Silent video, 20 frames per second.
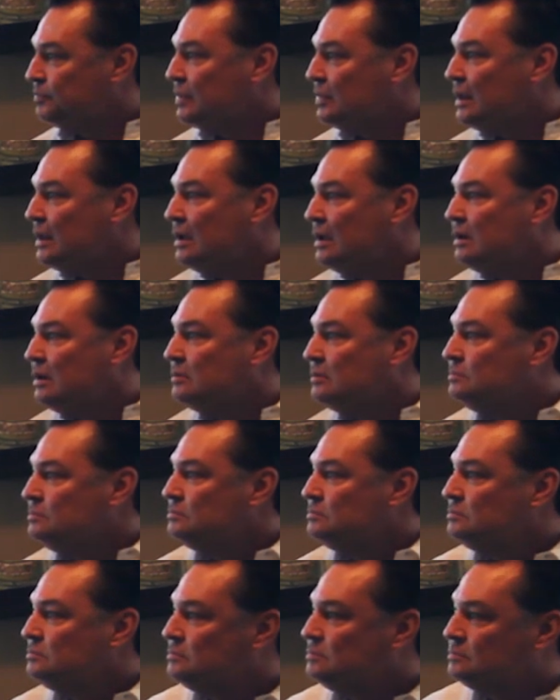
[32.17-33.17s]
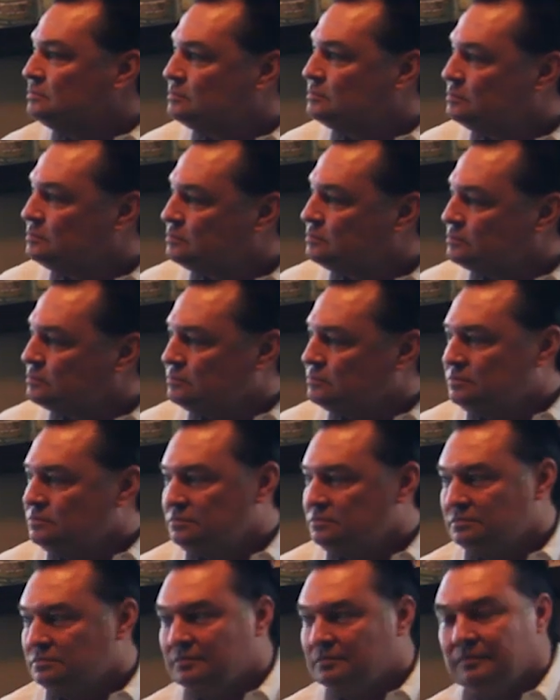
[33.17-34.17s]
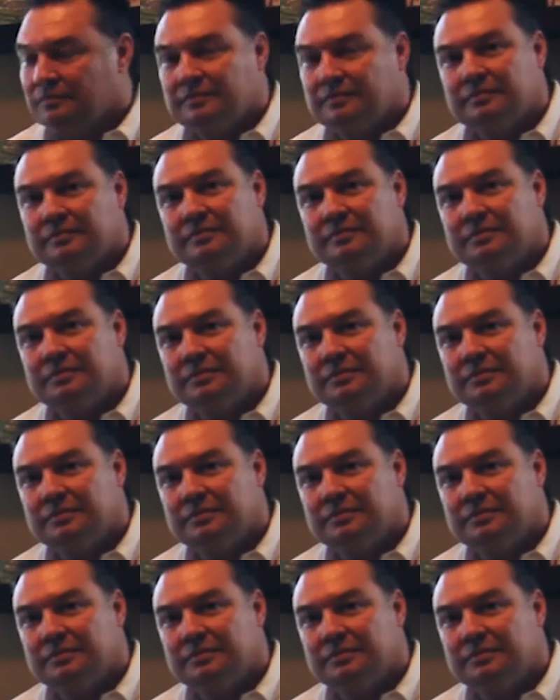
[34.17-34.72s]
(not speaking)